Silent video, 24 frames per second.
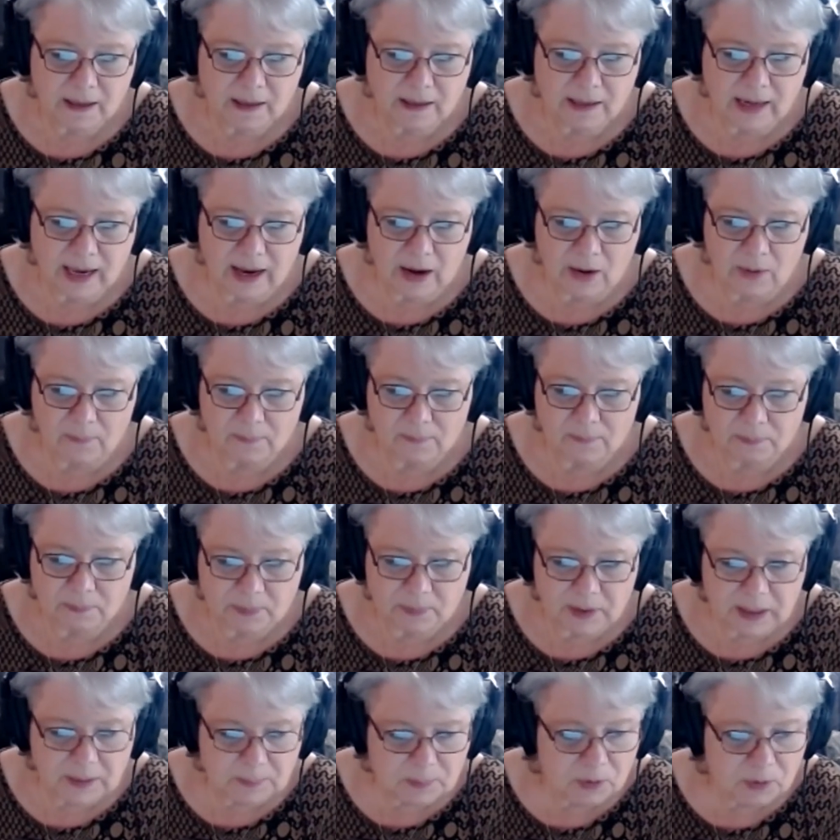Now,
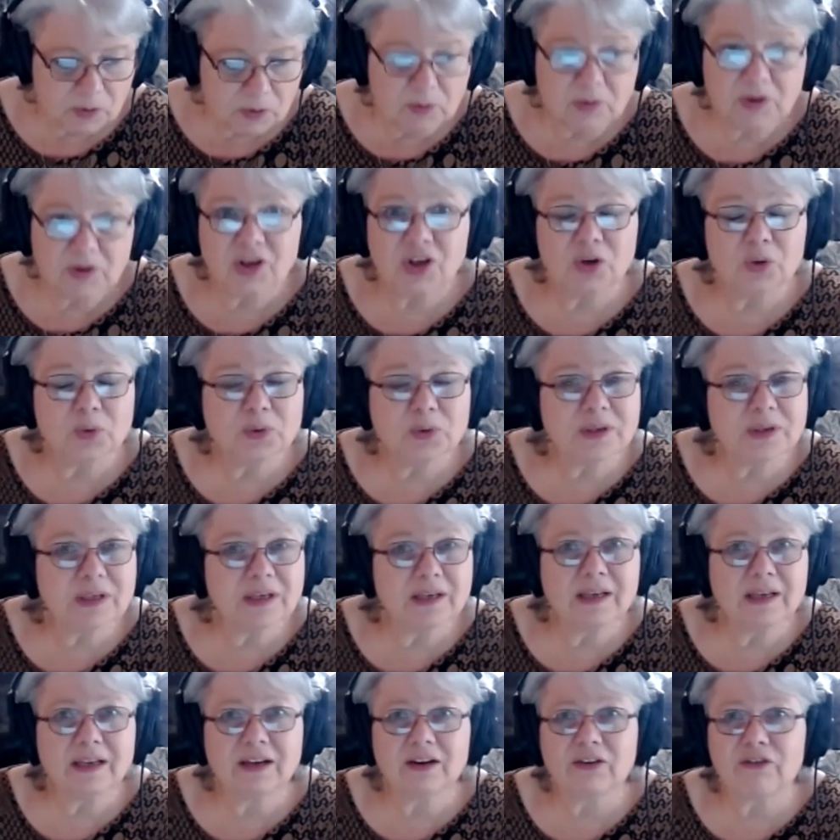people use
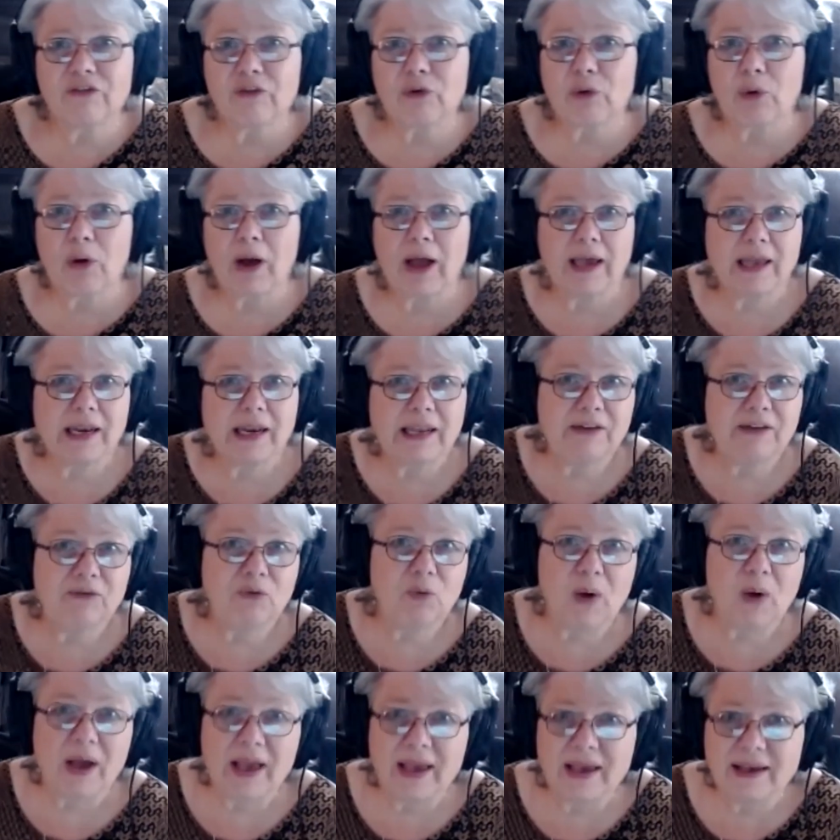it in a variety of
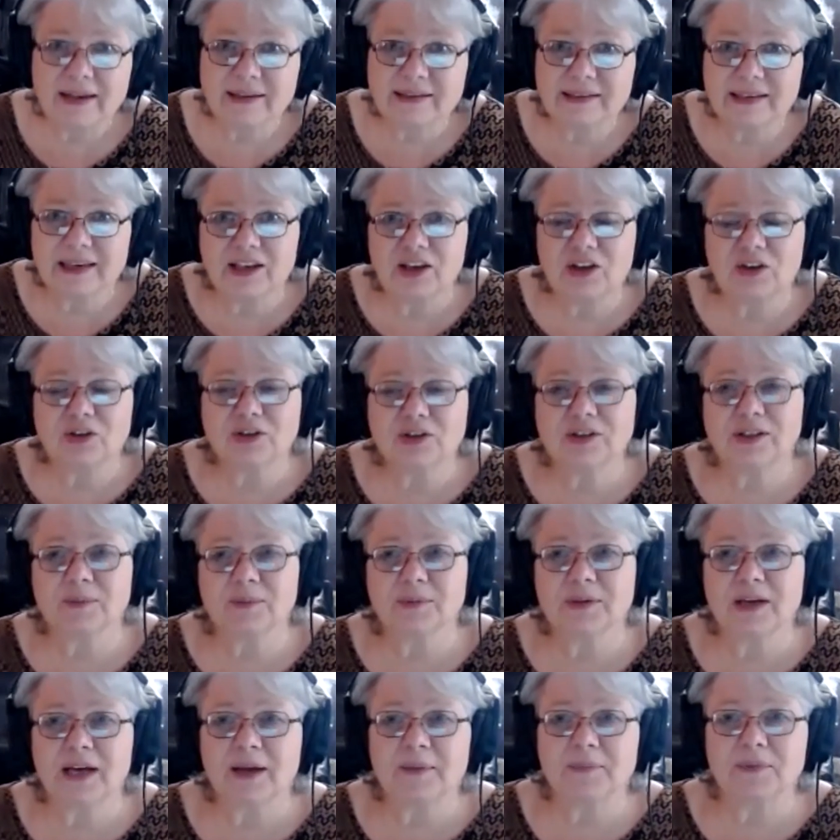ways.
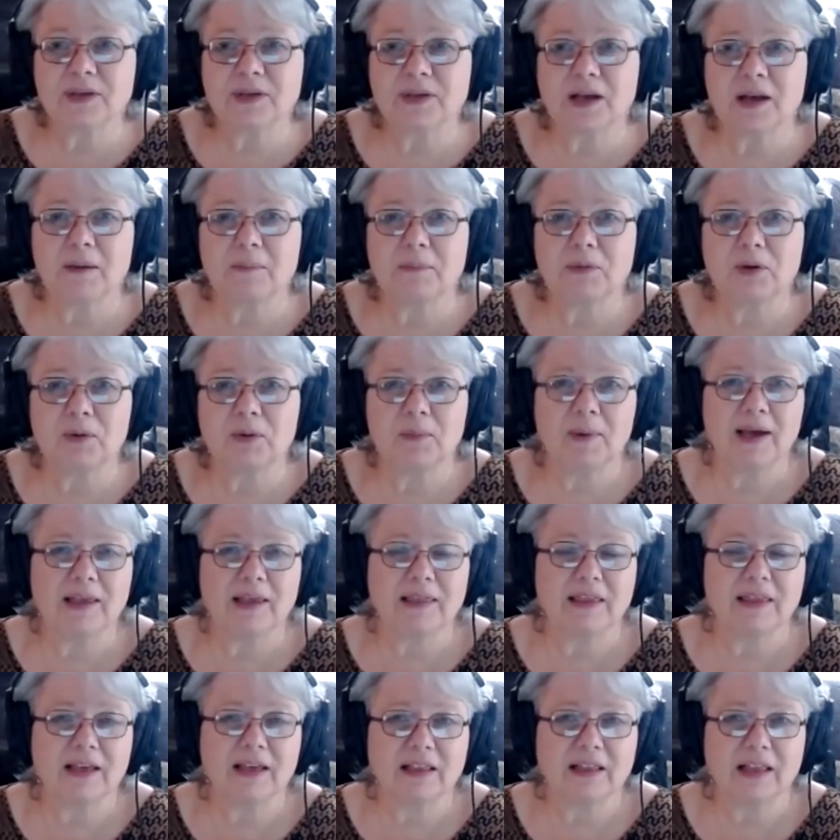Sometimes you might
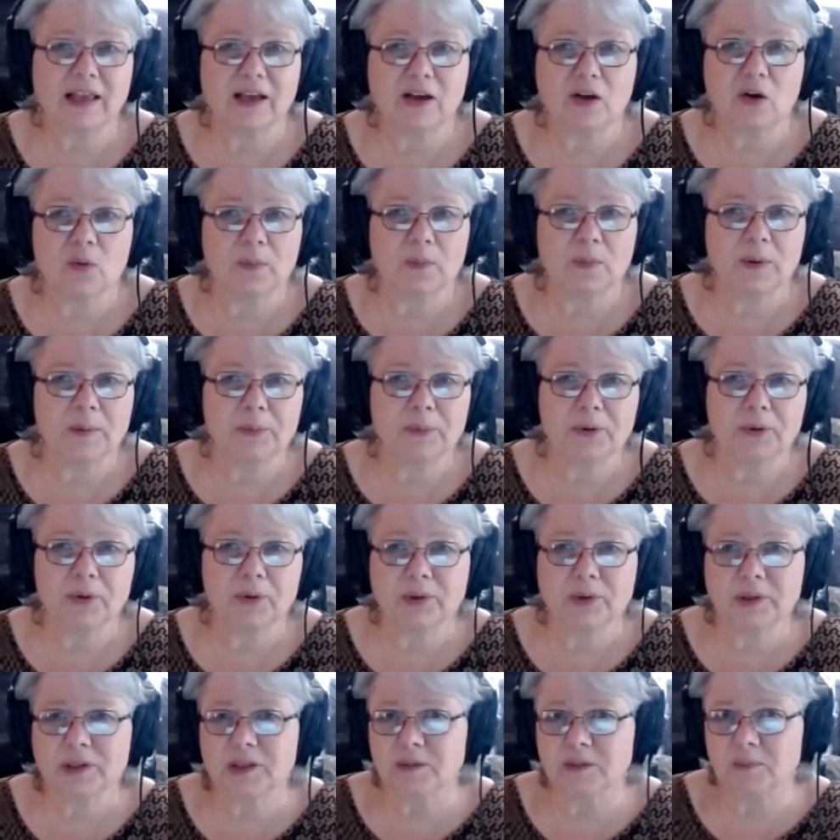think like, oh, people
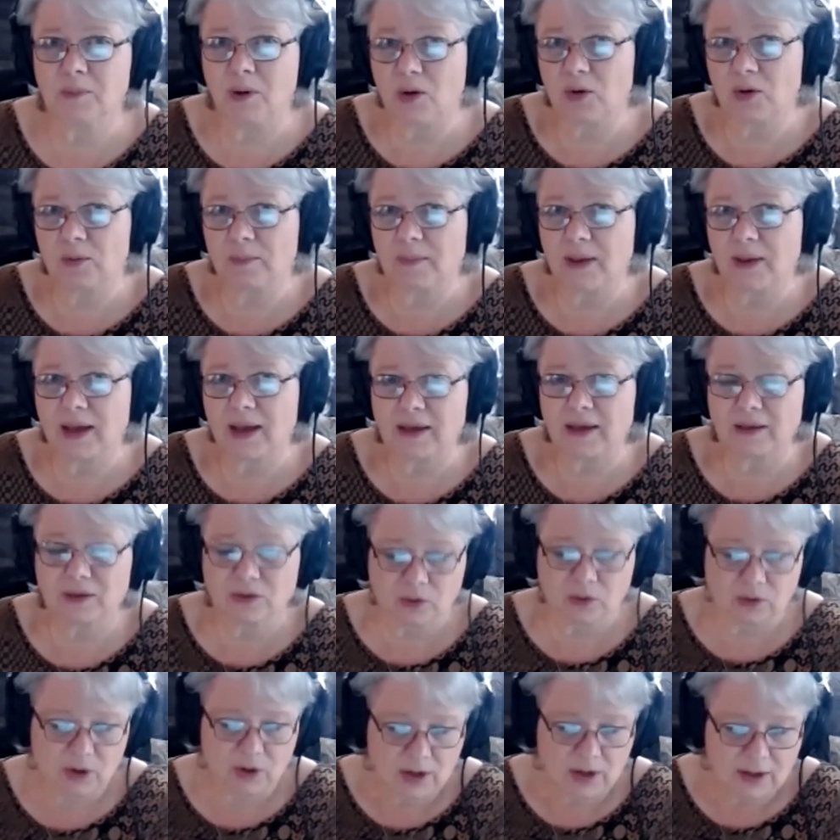only smoke meth
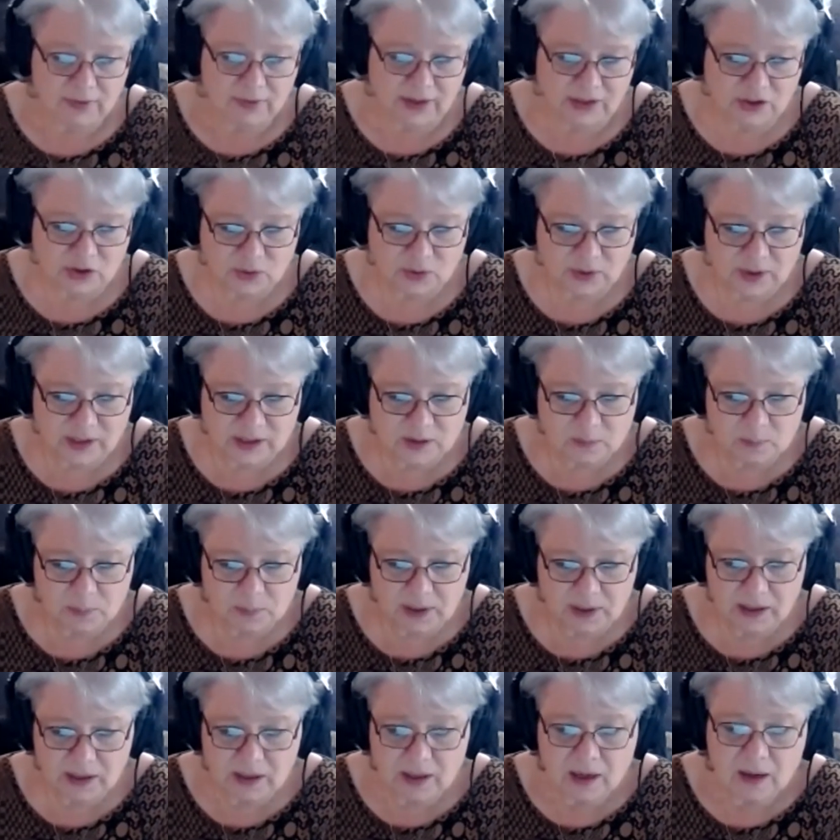or they do this,
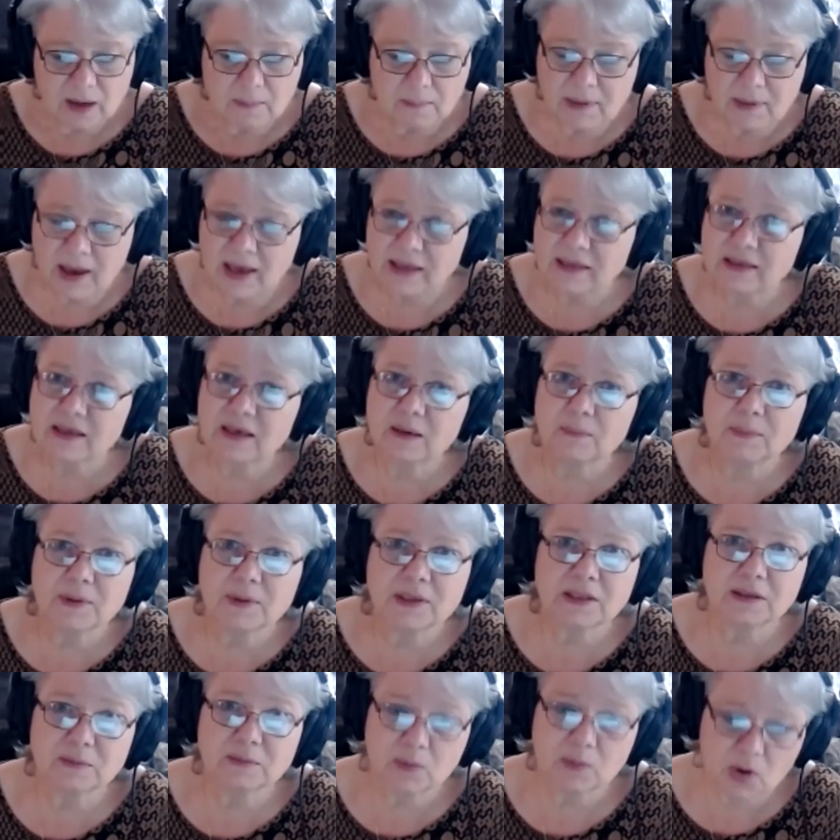but meth can be
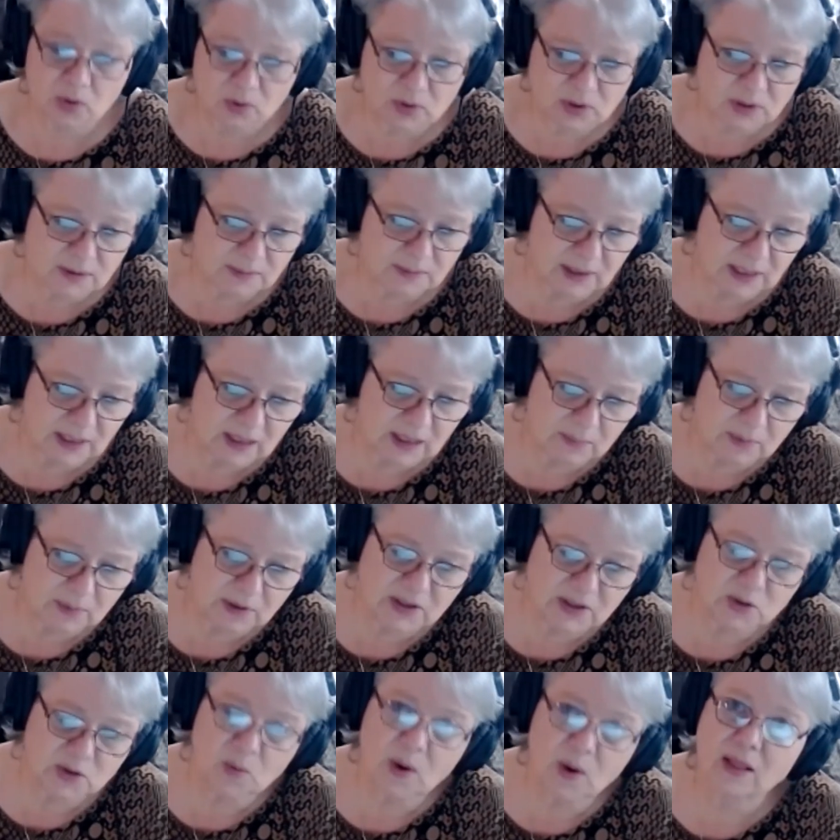smoked. It can be
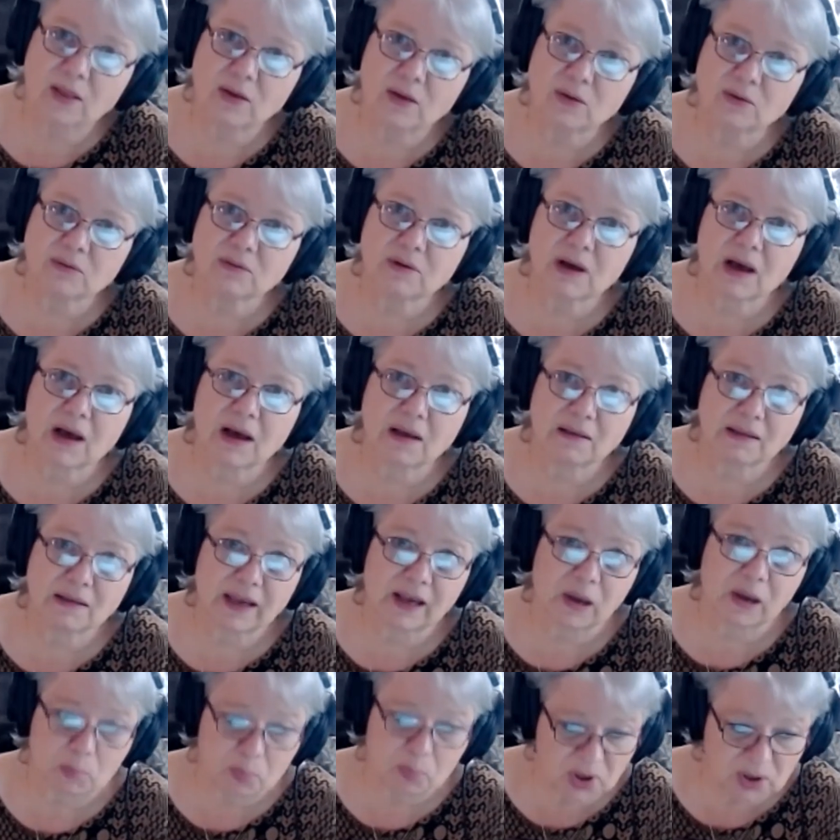swallowed
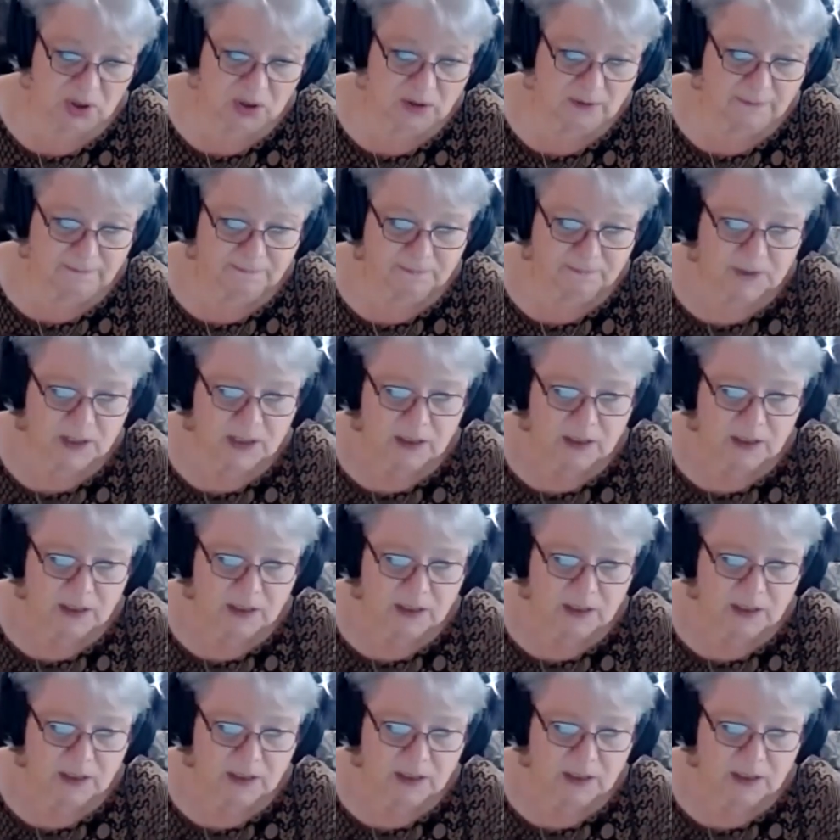like a pill.